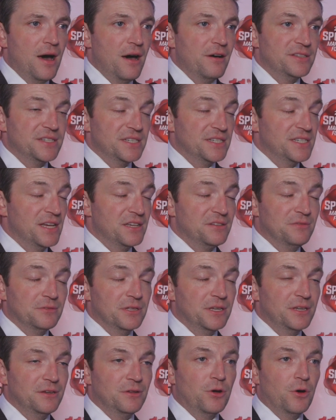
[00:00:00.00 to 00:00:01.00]

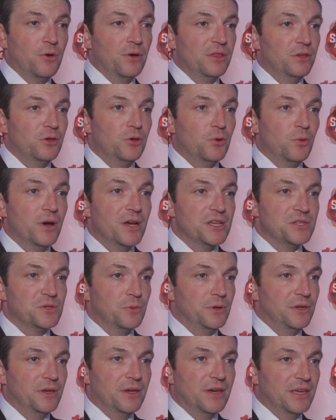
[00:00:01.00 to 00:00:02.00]
Successfully, in the U.S.,
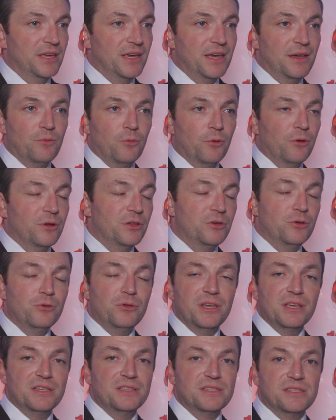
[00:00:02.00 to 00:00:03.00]
we're in a
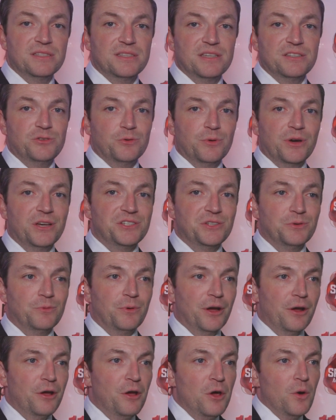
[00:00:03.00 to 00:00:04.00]
unique situation
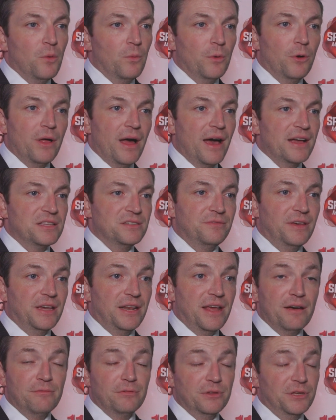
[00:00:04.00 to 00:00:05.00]
where we'll
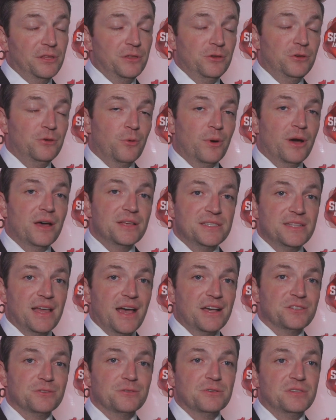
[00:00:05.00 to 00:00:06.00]
activate heavily the U.S.
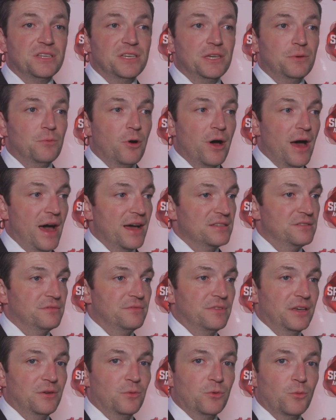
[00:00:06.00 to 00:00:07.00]
national team, we'll
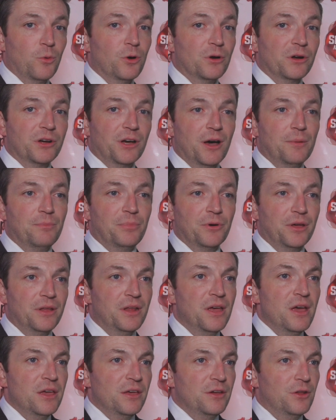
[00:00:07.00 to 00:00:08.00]
activate the World Cup, but
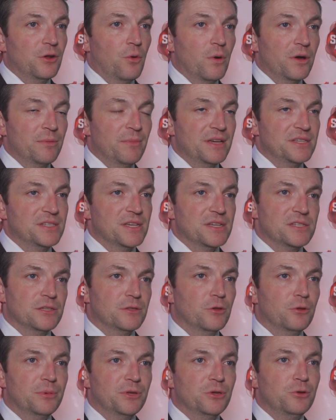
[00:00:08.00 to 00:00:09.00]
what makes us
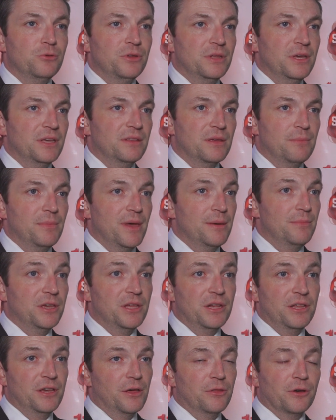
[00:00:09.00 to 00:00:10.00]
a little bit unique than
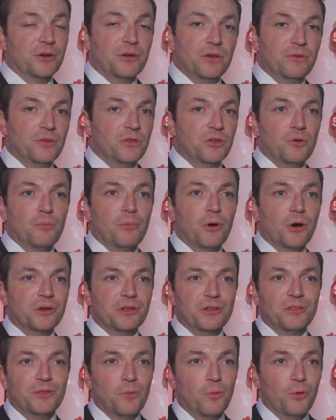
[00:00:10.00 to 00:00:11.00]
maybe any other
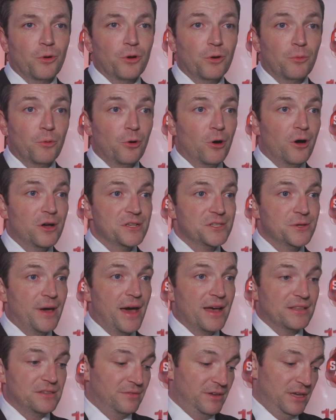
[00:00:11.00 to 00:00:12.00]
market in the world, we'll also
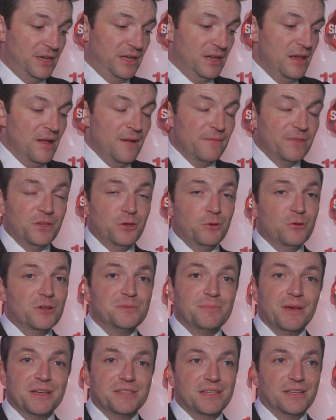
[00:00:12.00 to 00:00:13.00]
activate the
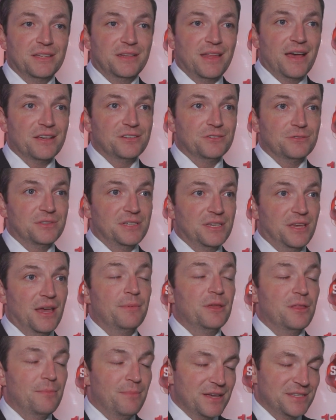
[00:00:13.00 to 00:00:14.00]
U.S. Mexican national team.
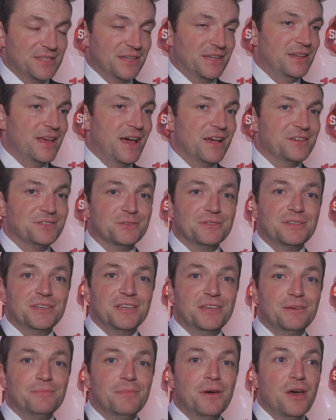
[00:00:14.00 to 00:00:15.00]
The Mexican national
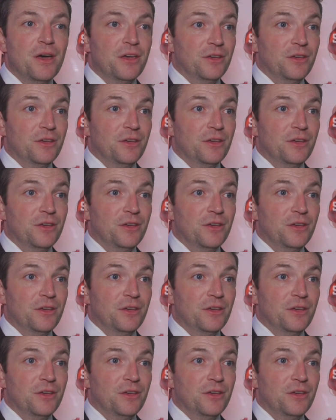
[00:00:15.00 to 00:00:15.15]
team,